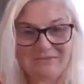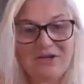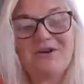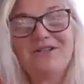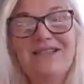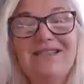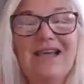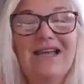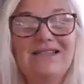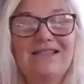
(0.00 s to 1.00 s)
We're going to
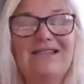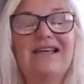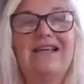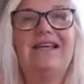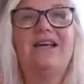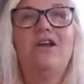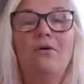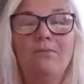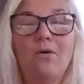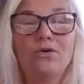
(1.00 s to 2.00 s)
start to see
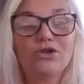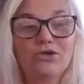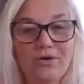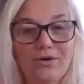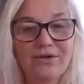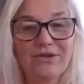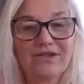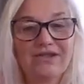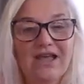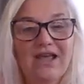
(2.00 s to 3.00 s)
more
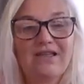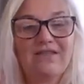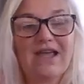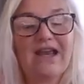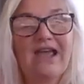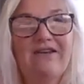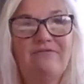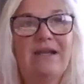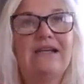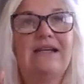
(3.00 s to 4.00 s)
truths that
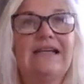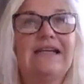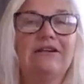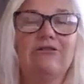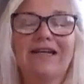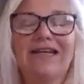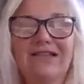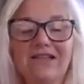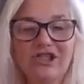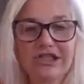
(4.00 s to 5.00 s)
have been lingering
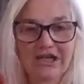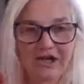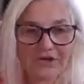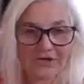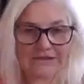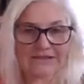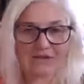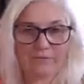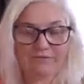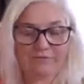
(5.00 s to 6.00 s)
in the shadows
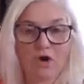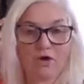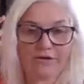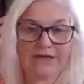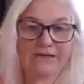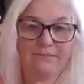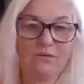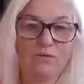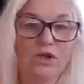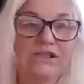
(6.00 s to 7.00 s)
that we've not really
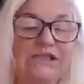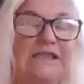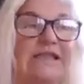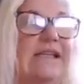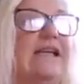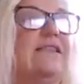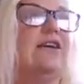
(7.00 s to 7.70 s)
been wanting to see.